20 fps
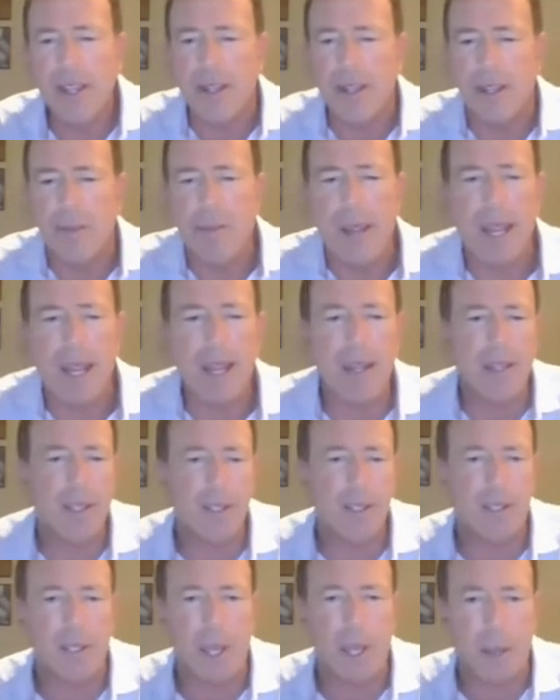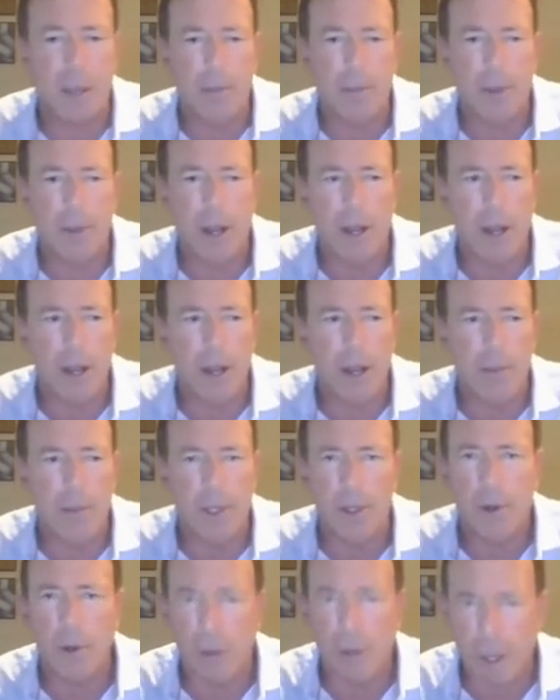The man is um, uh,
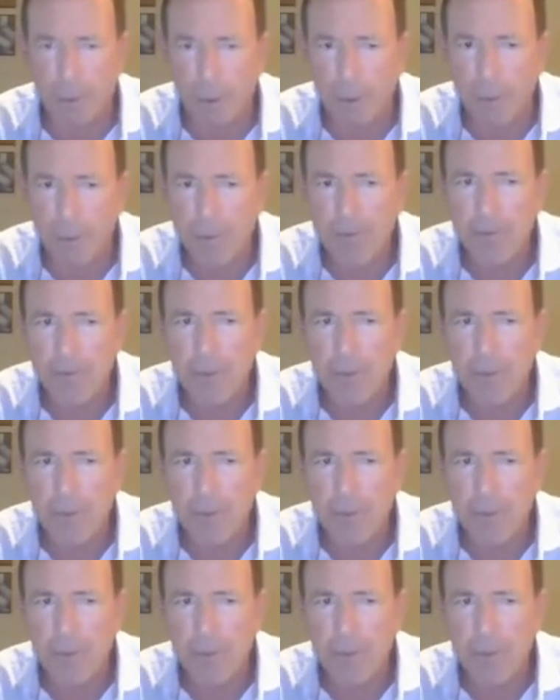incredible.